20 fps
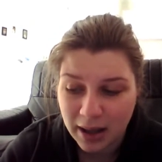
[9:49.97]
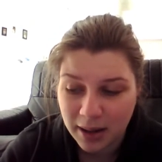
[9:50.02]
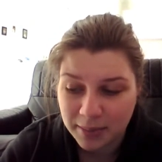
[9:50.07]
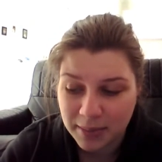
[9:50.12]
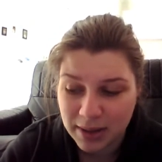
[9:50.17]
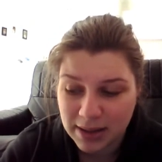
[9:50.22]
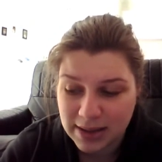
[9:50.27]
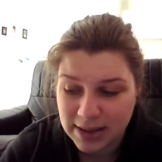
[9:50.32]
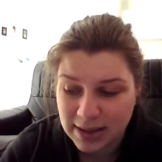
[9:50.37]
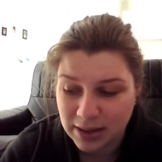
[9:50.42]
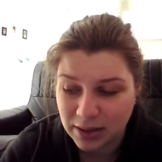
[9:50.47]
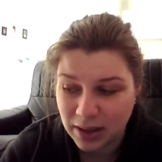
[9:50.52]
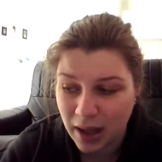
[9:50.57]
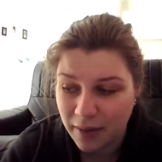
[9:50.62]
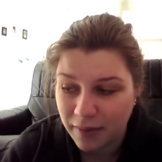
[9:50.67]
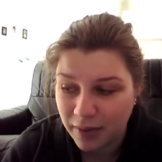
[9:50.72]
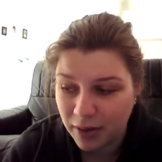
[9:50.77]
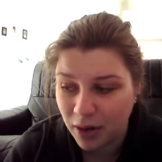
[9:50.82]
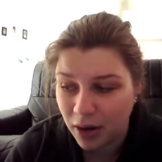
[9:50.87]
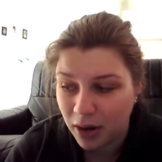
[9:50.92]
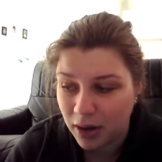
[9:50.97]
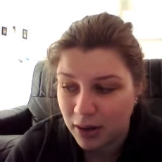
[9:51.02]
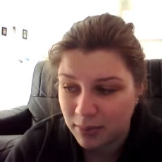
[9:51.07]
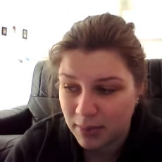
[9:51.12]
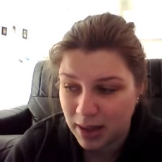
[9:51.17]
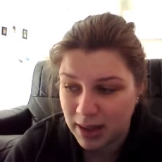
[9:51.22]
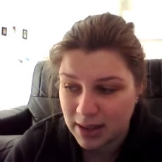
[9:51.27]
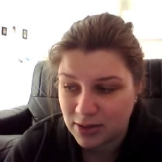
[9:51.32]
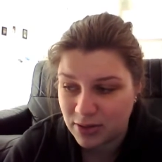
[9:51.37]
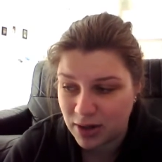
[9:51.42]
Um, still haven't
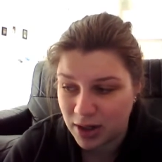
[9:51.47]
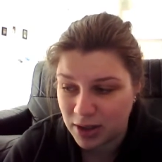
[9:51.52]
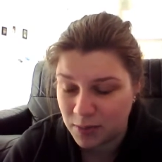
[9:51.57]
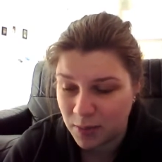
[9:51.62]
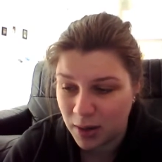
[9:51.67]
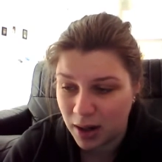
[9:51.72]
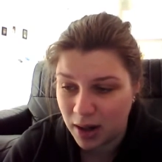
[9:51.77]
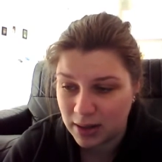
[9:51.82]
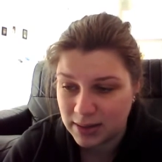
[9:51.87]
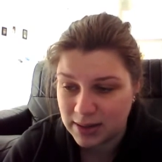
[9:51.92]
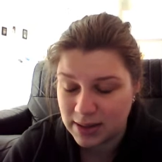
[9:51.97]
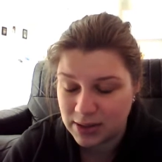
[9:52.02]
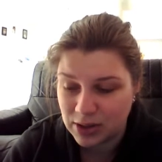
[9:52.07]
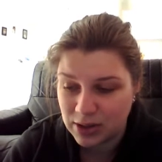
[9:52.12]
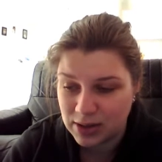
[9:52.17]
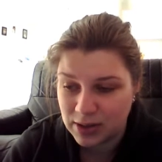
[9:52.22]
got many stretch marks.